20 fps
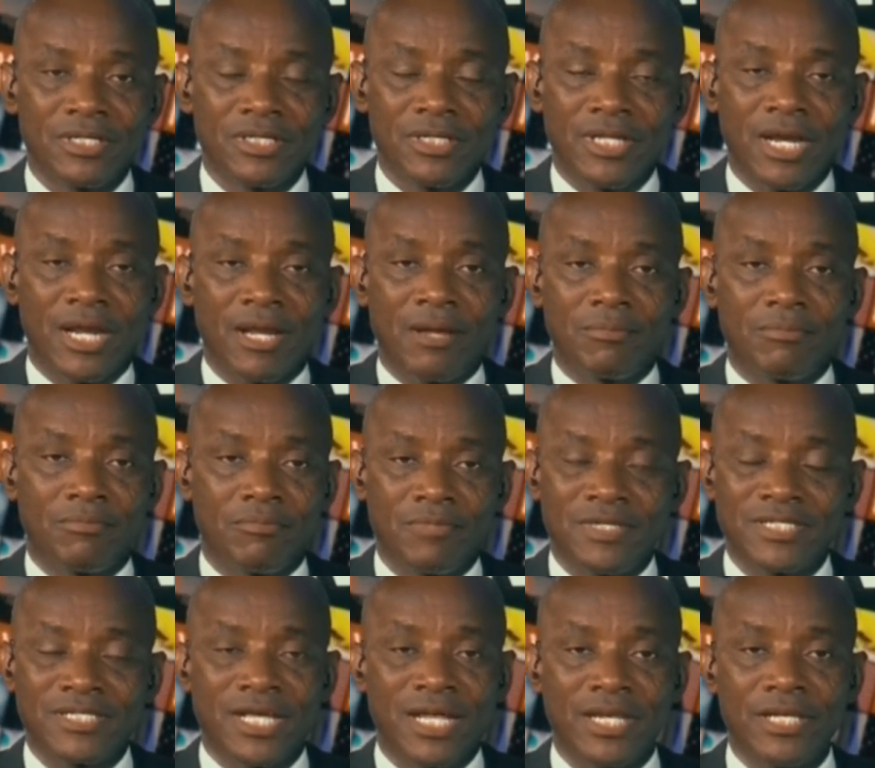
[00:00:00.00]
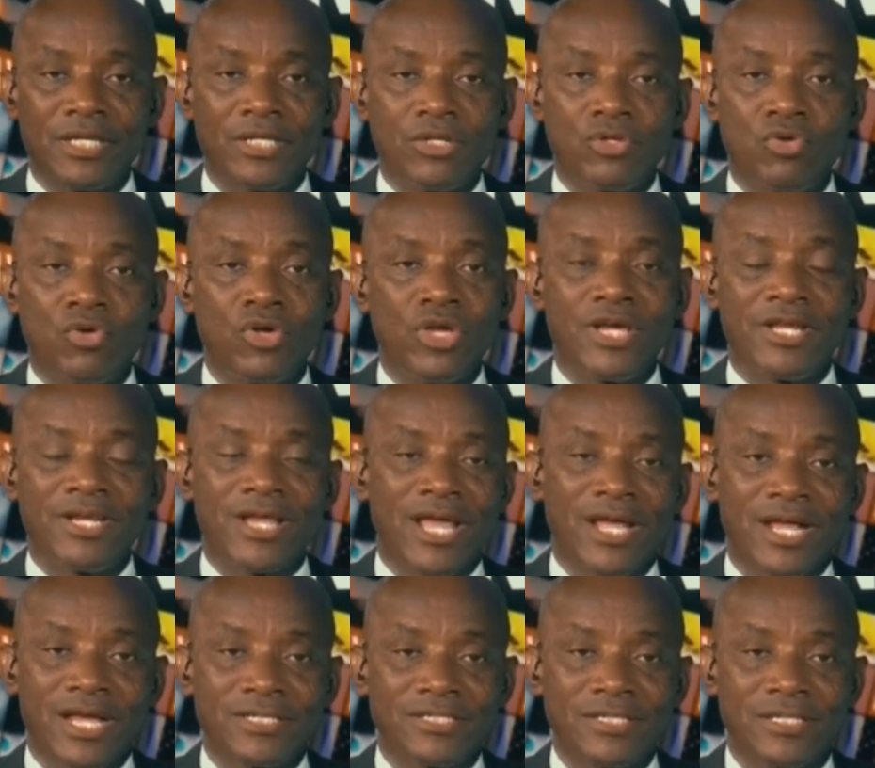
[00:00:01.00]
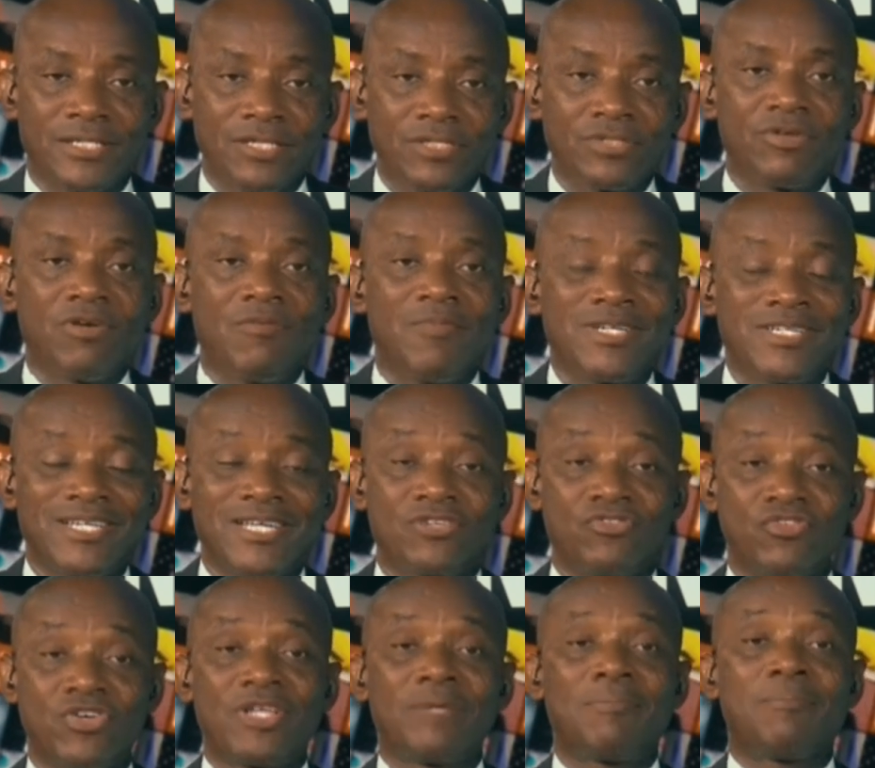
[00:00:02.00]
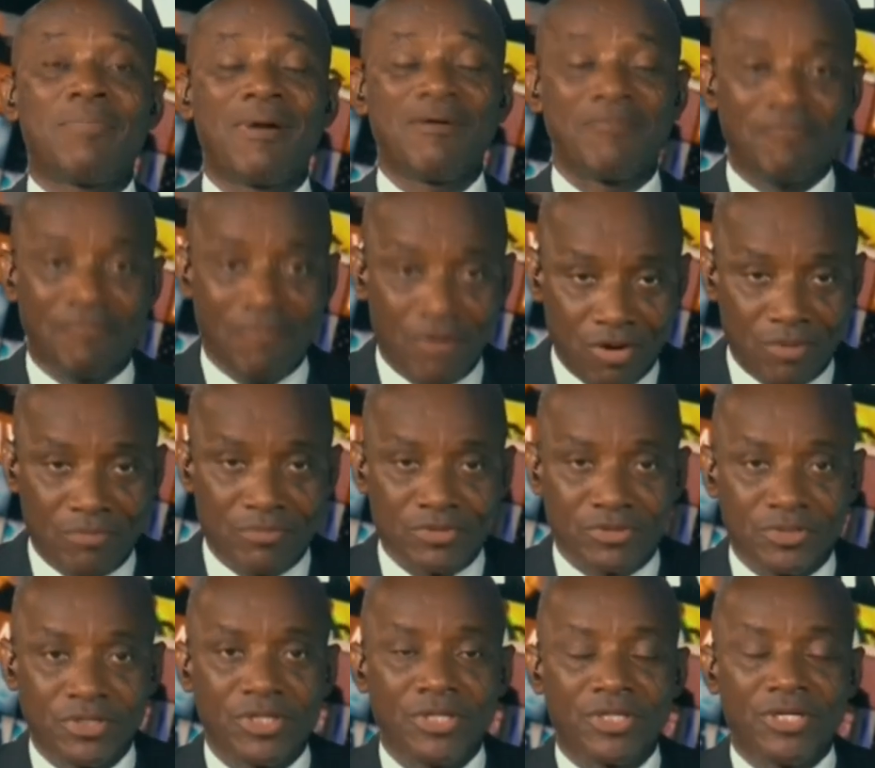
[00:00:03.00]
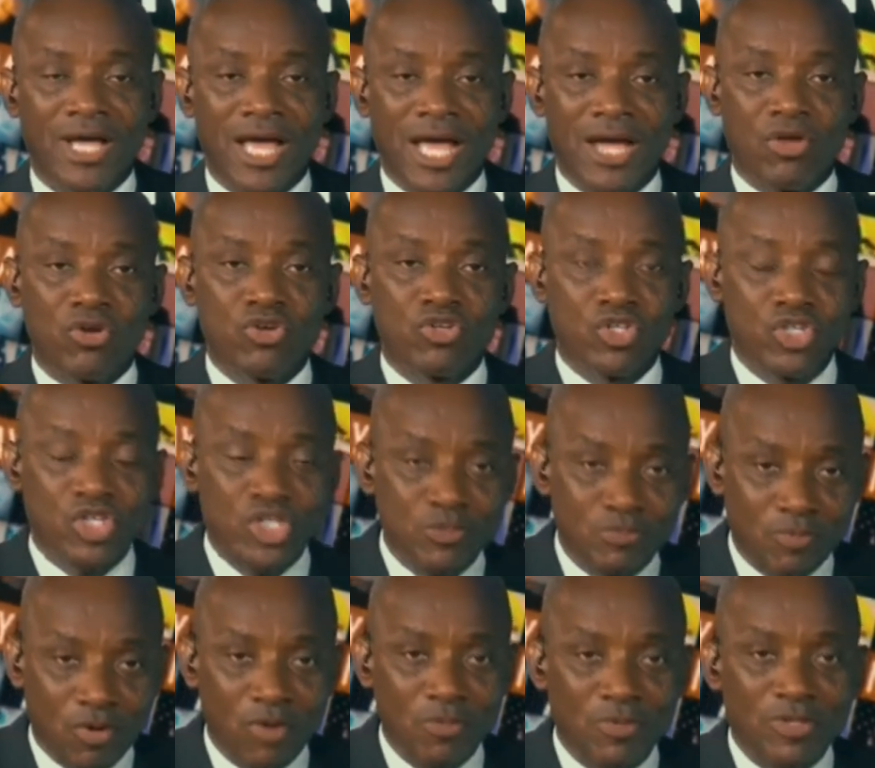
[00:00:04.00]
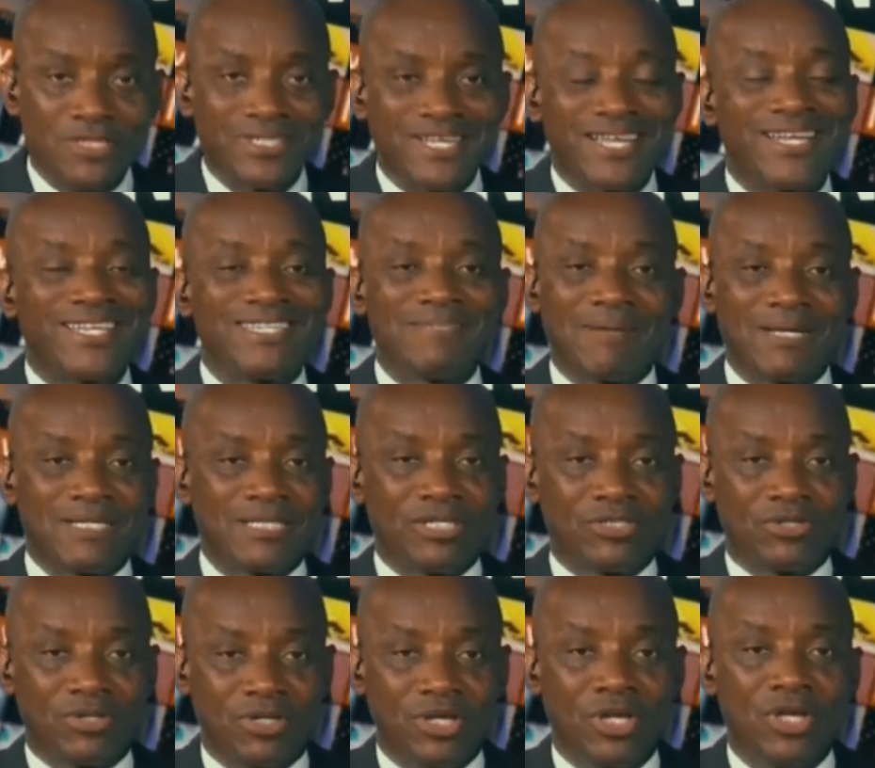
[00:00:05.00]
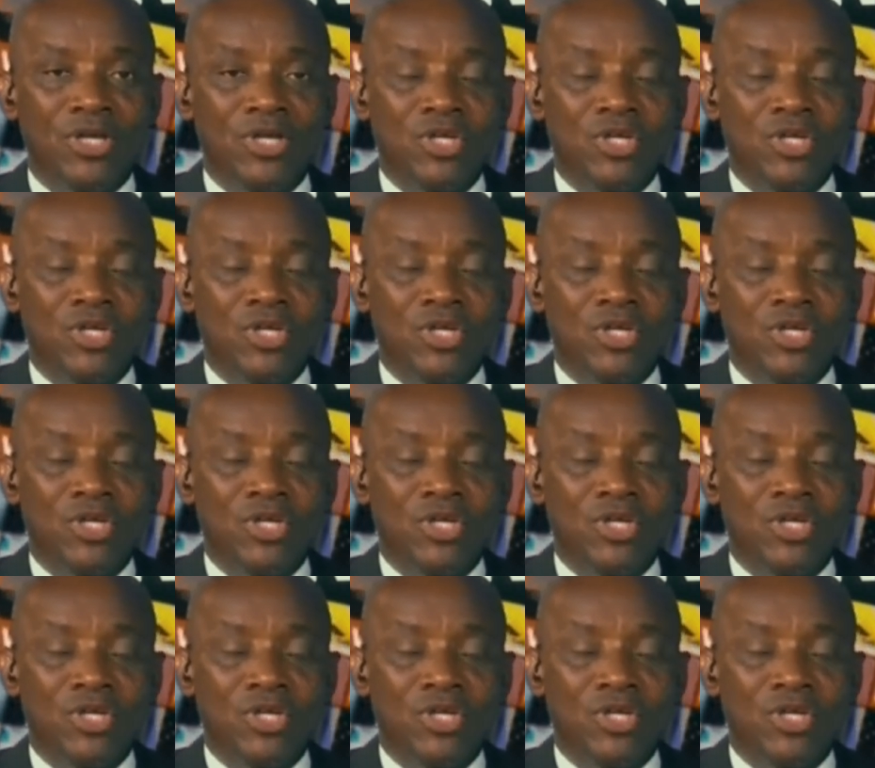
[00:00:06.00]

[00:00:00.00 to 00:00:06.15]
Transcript: there are basically no area I can say this government has really performed according to its promise and expectation.